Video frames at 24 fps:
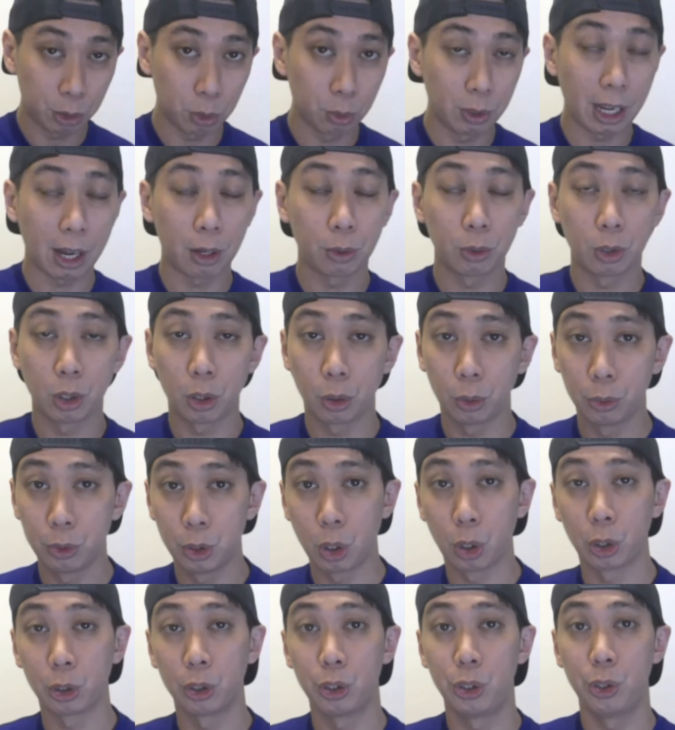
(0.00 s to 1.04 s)
to download
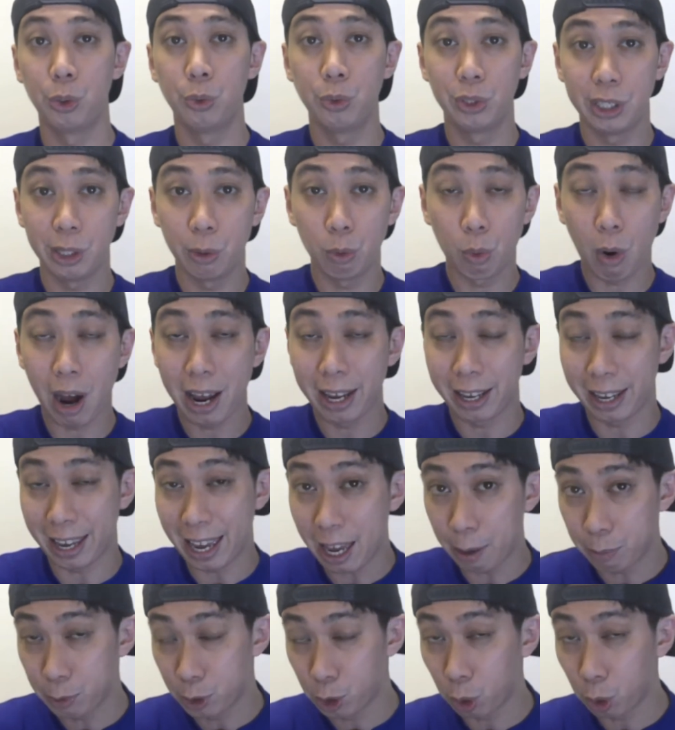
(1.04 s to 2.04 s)
your Qcy app.